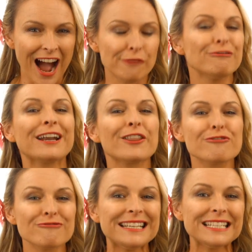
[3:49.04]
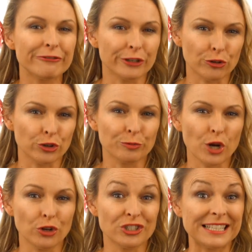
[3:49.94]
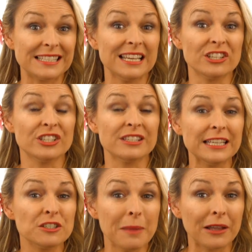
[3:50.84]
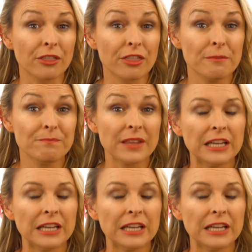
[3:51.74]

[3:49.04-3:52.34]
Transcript: I run three different group coaching sessions each month,